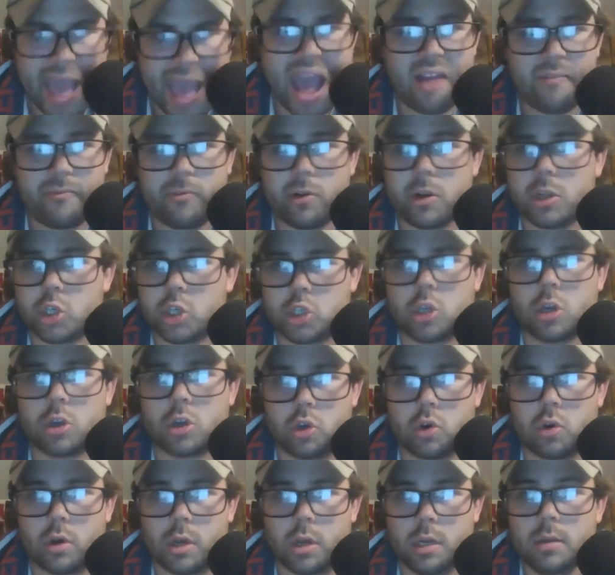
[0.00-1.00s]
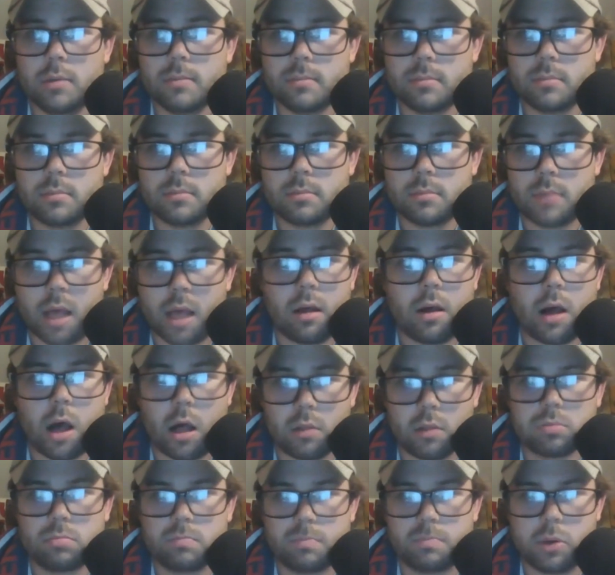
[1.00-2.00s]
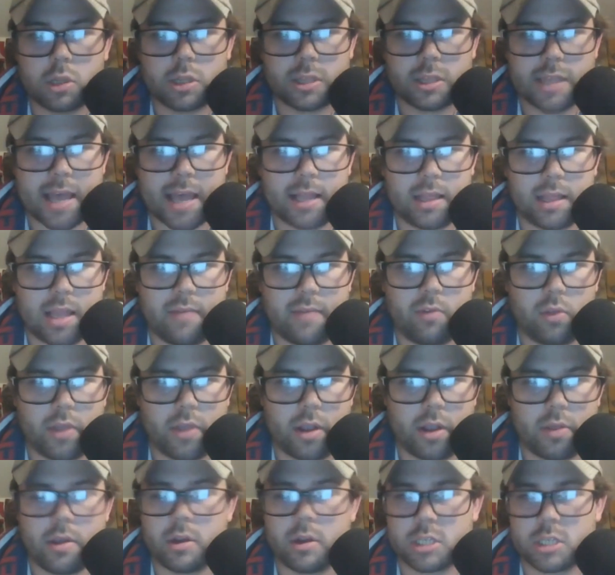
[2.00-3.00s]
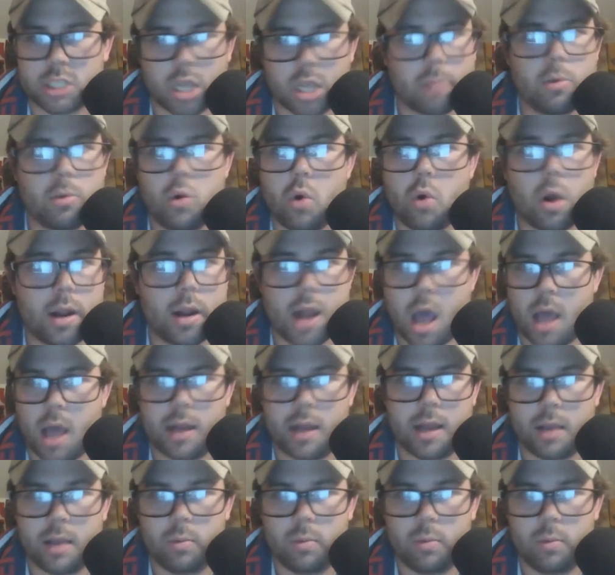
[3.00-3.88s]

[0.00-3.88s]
average to good, I'll, I'll put that level there. There are some who are not.